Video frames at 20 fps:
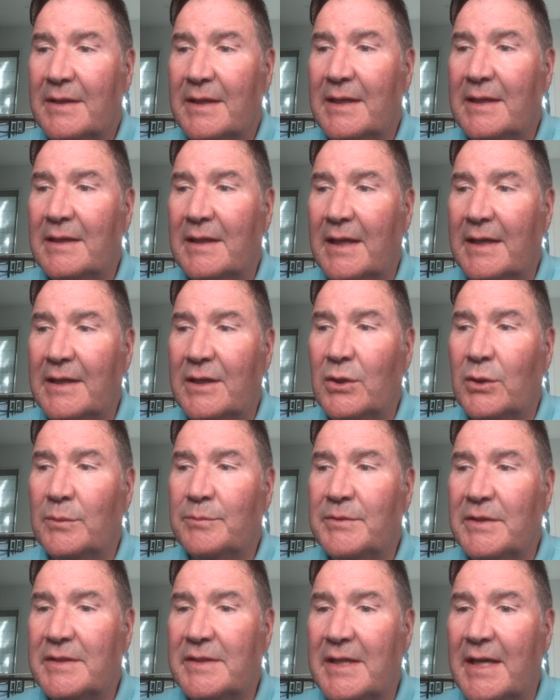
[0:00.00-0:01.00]
Eli
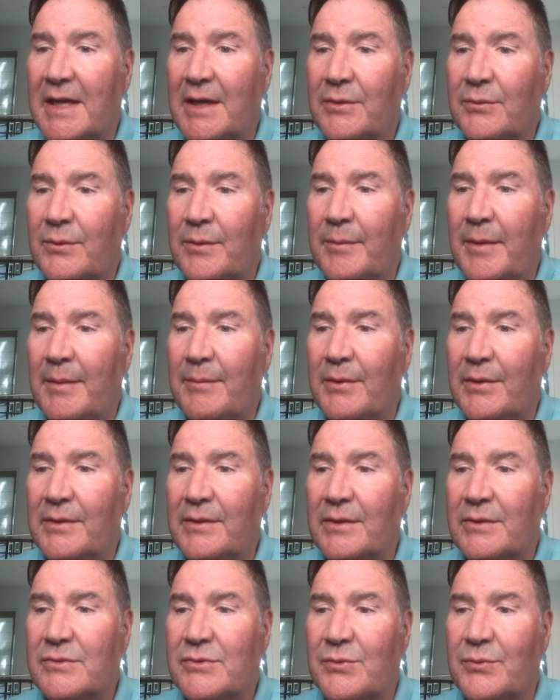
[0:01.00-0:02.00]
gulped it down,
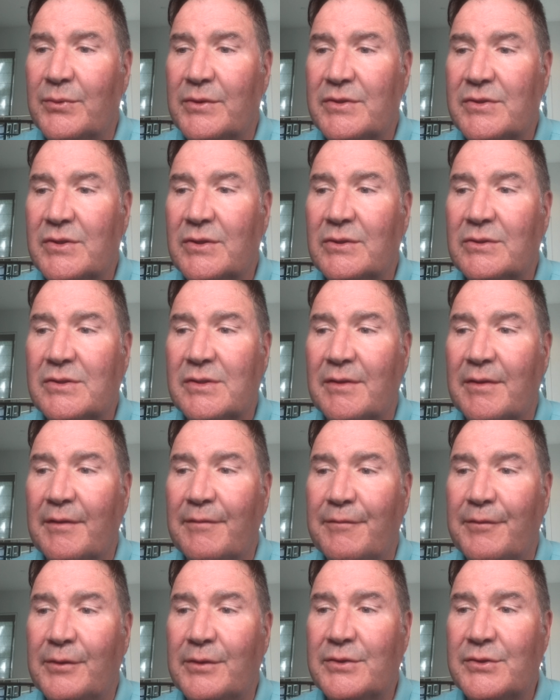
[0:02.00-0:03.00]
remembering the results of the
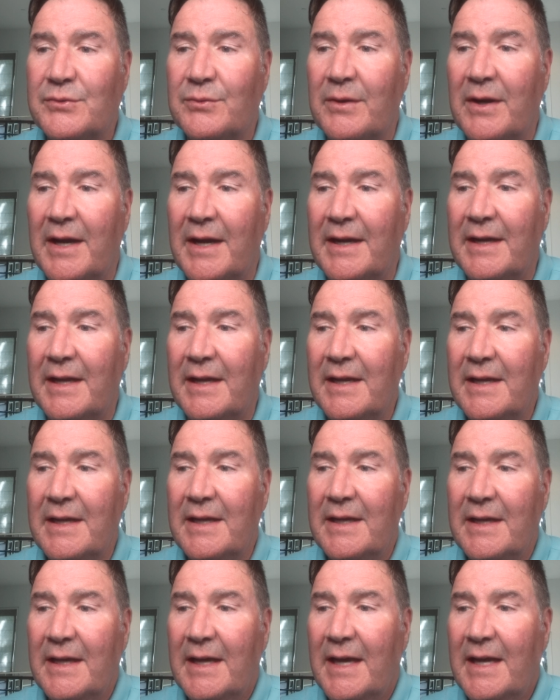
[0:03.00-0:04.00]
first ride,
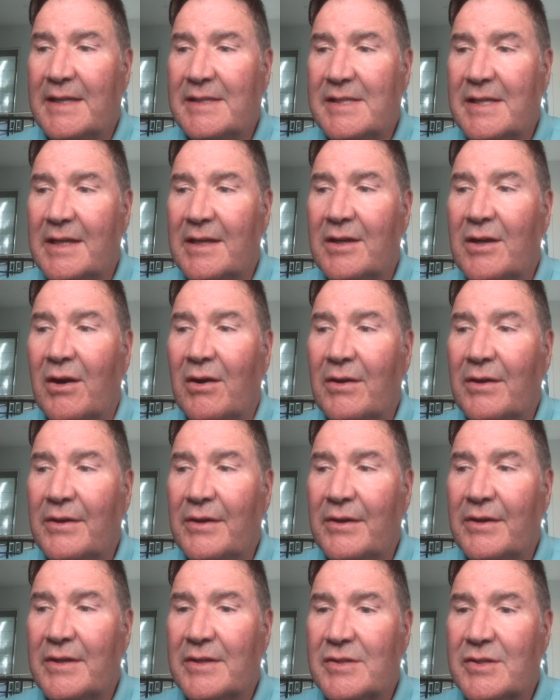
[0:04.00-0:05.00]
as he
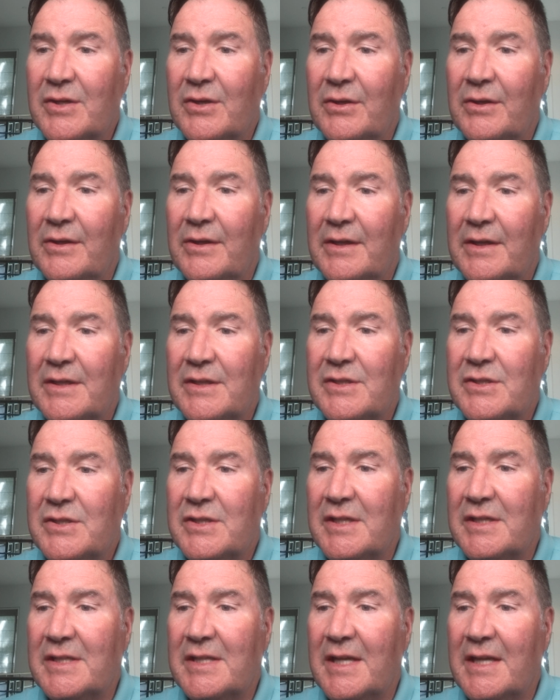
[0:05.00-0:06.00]
garnered his courage
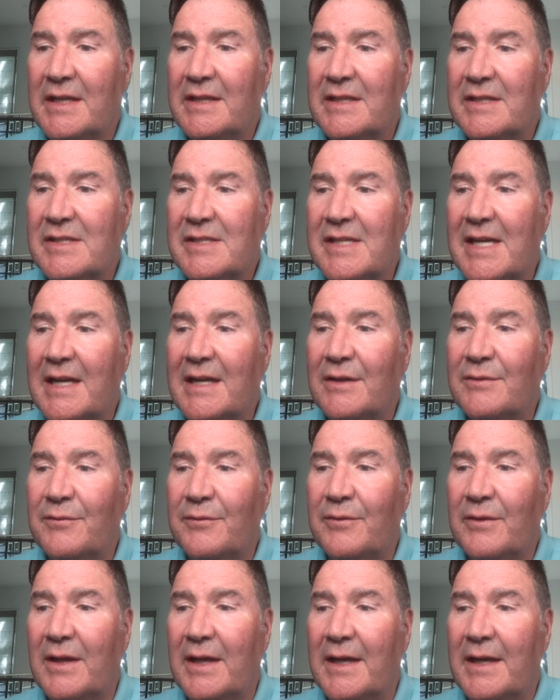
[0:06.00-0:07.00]
to take the second
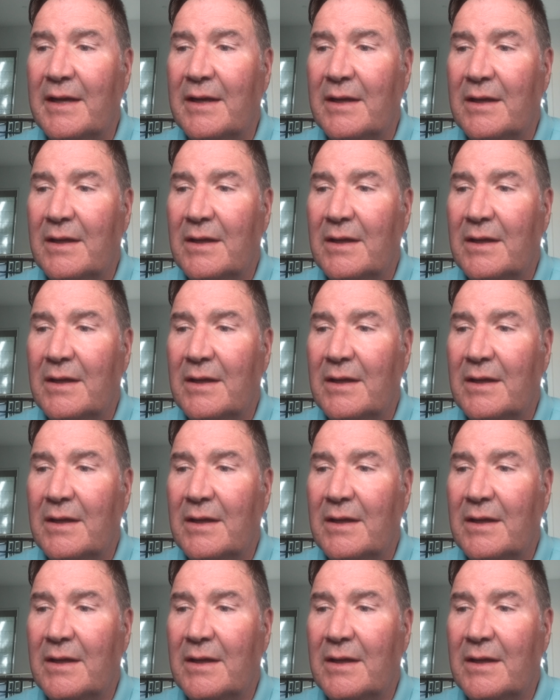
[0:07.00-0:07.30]
flight.